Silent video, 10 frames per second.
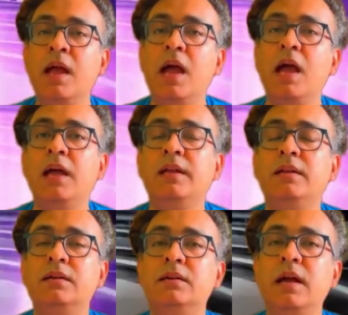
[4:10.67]
And
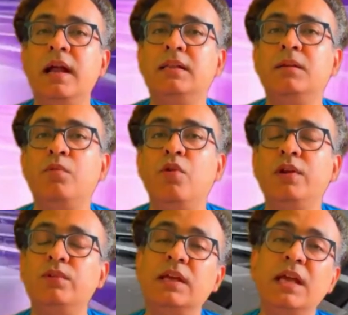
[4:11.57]
at that point,
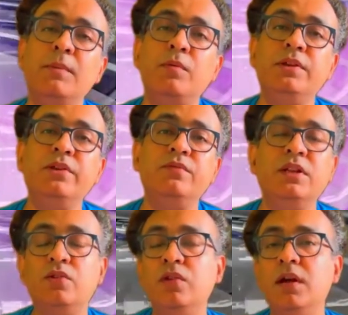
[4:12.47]
with the help of EUV
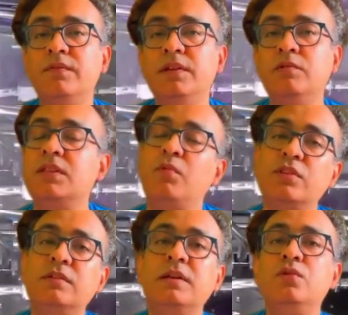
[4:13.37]
lithography, it was
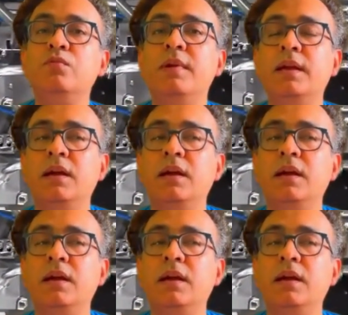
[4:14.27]
possible to make,